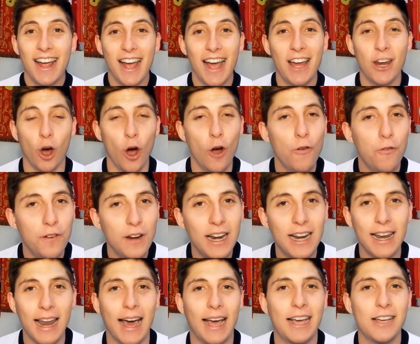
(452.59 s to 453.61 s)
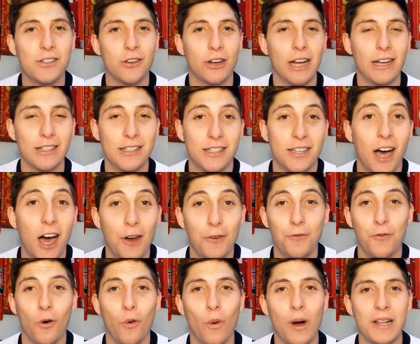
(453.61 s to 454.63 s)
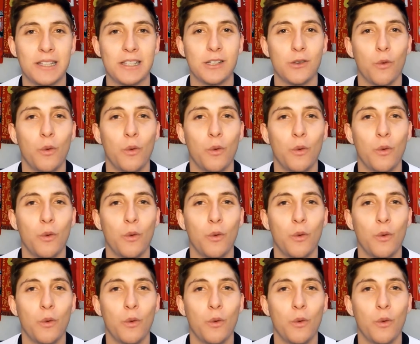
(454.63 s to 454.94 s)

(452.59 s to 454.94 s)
And hopefully luck is on our side for once.